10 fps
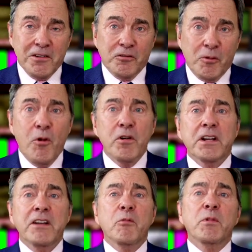For more
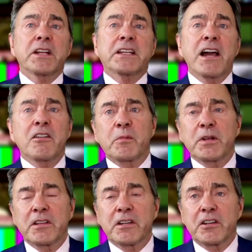government
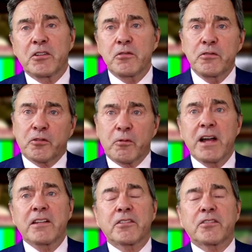accountability news
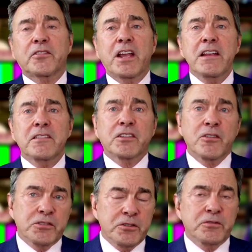around the state,
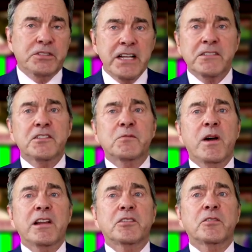go to
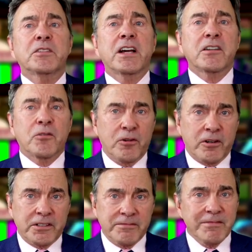
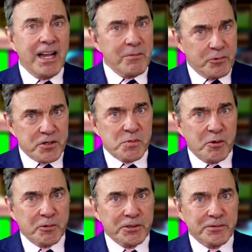texasmonitor.org. I'm Chris
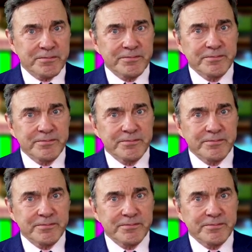Maru.